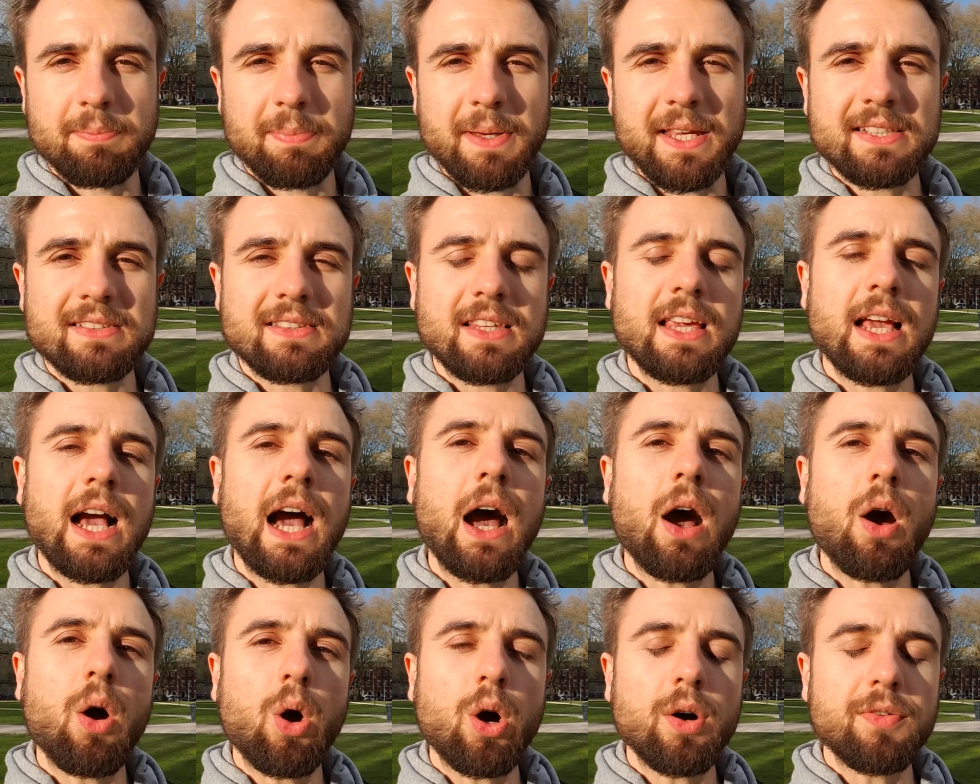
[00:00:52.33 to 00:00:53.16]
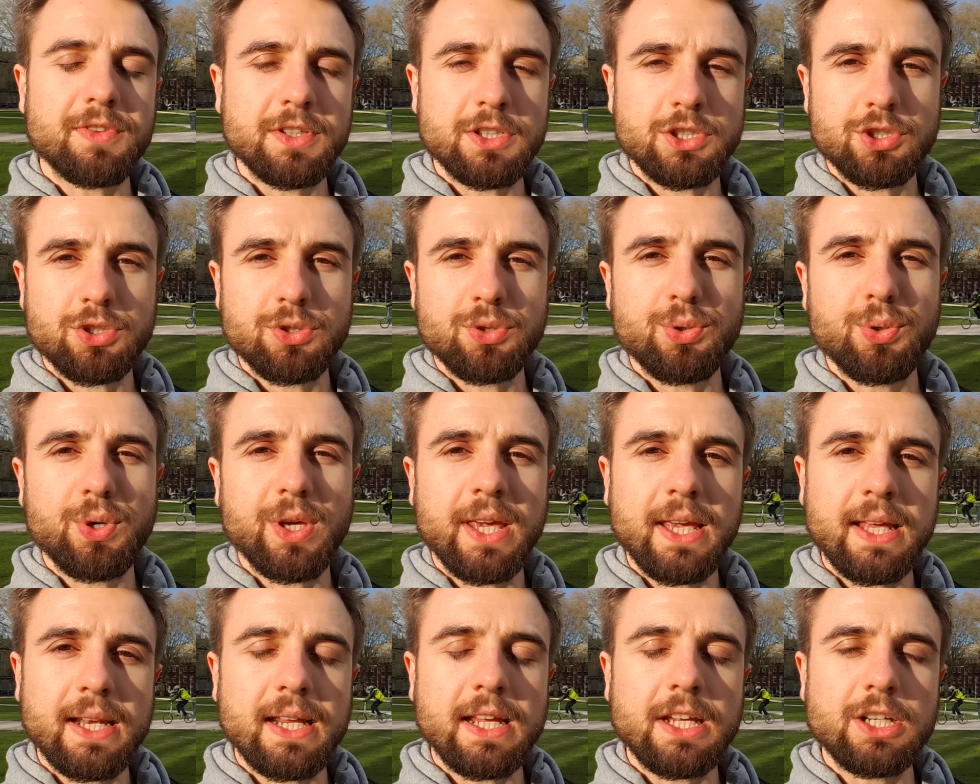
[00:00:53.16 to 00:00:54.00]
Basically, how often should you
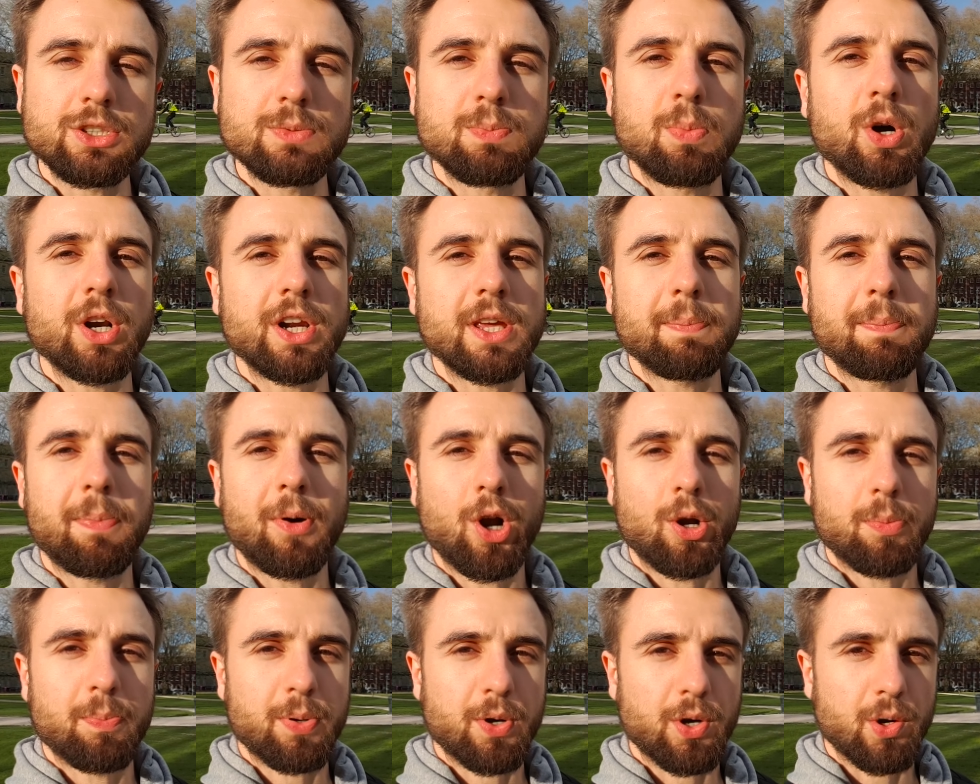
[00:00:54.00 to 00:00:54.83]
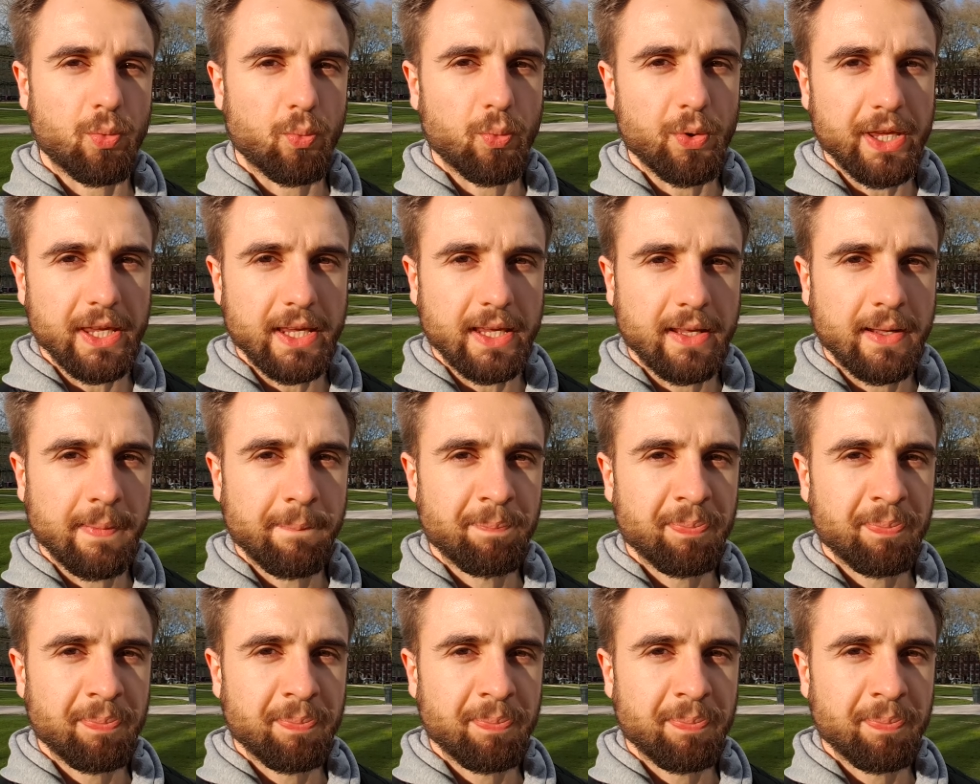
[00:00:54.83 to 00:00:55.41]
hit each body part per week?